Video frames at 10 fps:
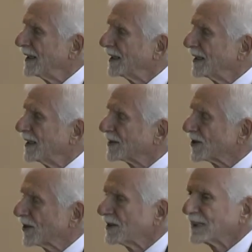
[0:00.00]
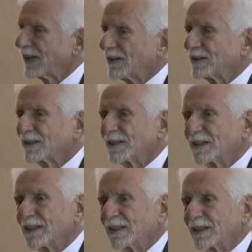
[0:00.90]
It, it turns out
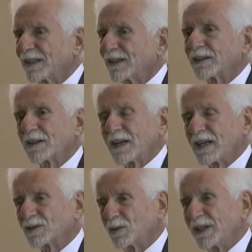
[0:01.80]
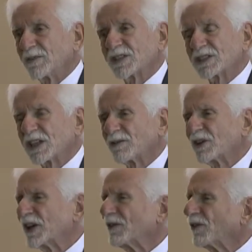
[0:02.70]
that, as we have
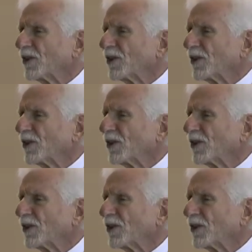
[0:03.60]
discovered in